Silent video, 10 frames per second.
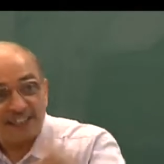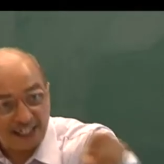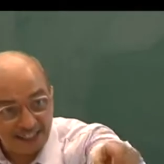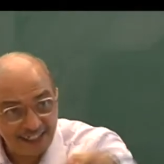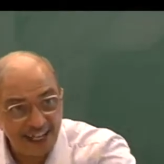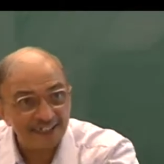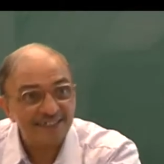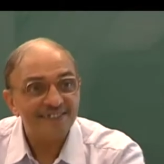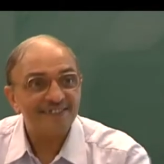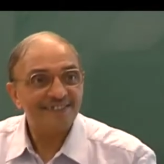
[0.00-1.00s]
That is the
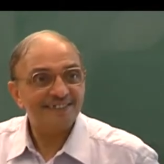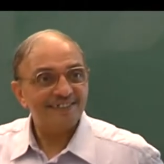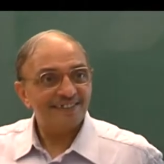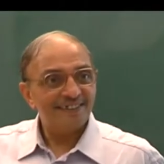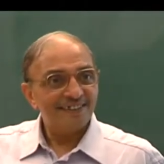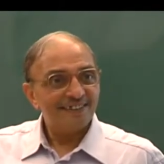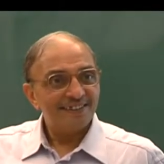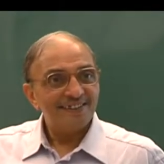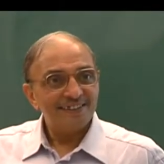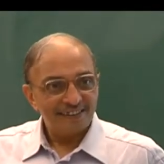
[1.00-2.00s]
action.
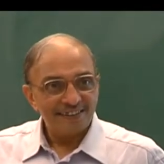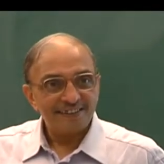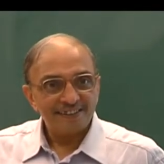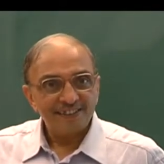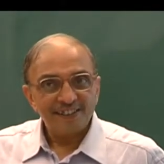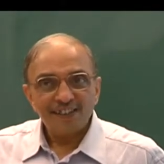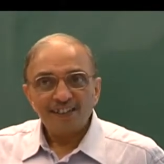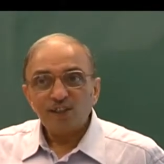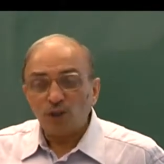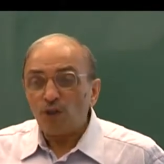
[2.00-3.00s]
Yes.
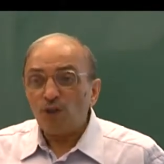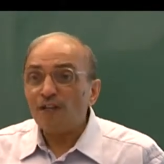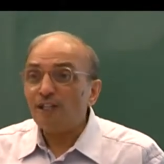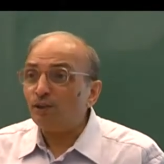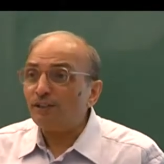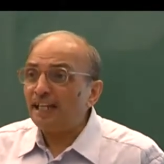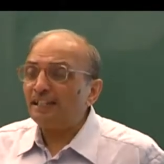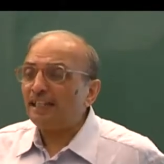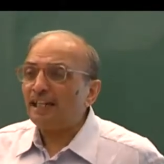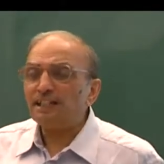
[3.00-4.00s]
So when you take
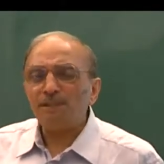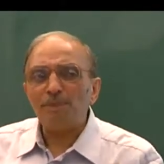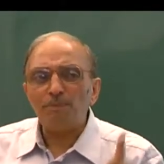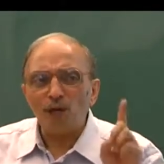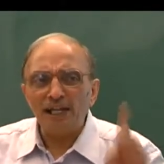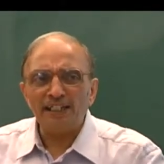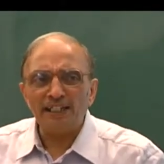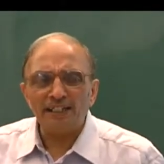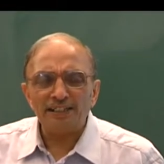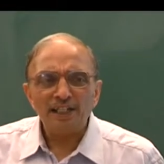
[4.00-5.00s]
that action, the point
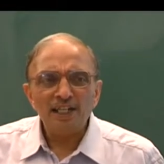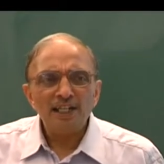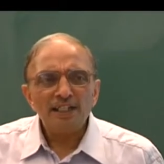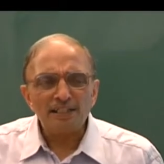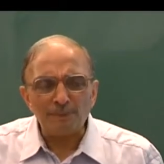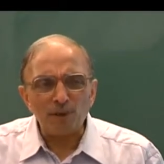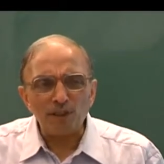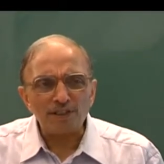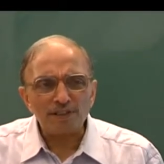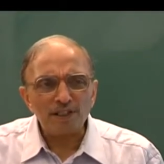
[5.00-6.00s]
is,
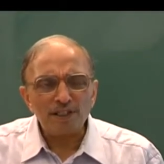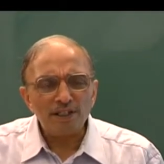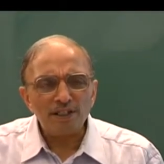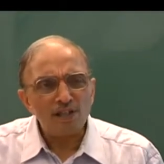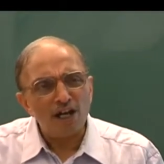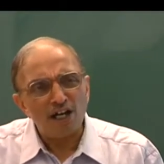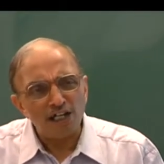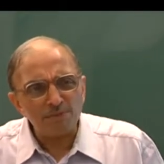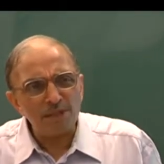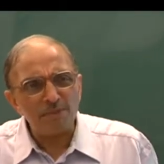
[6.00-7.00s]
suppose you have
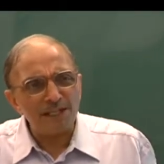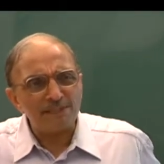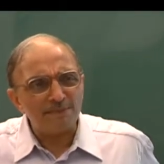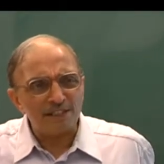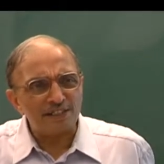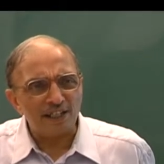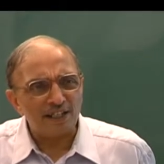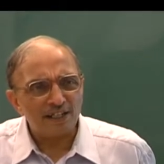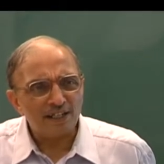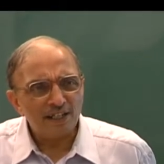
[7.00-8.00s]
hurt me by some mistake.
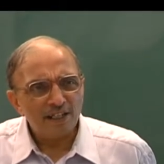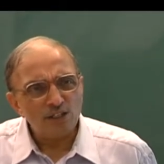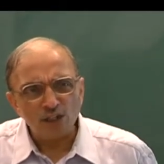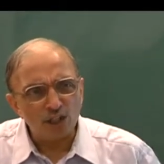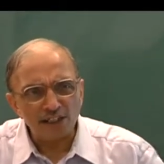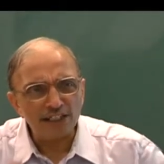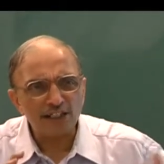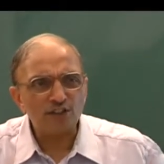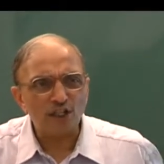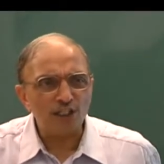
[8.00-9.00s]
You have not said
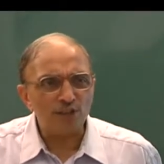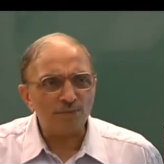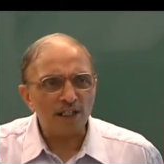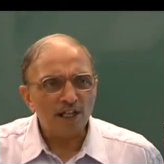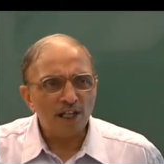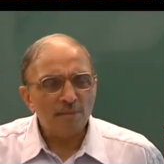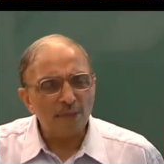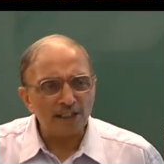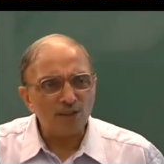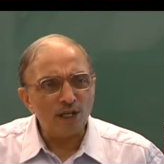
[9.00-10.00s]
sorry to me,
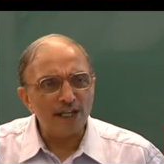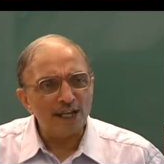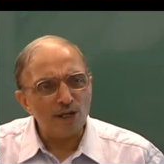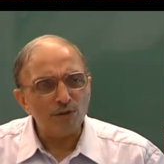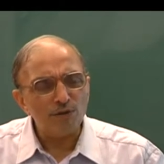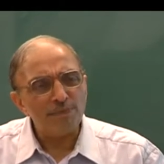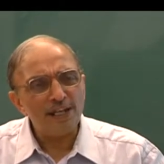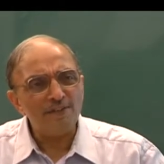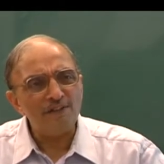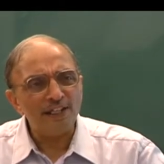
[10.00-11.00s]
but you are now
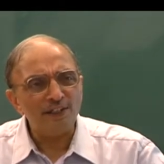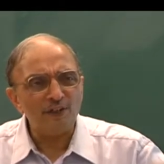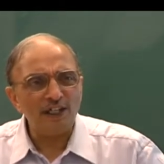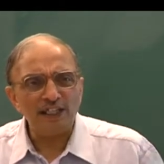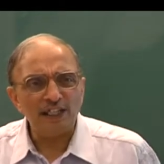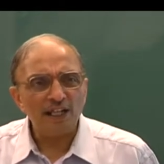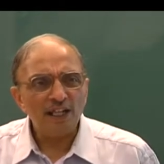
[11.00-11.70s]
behaving differently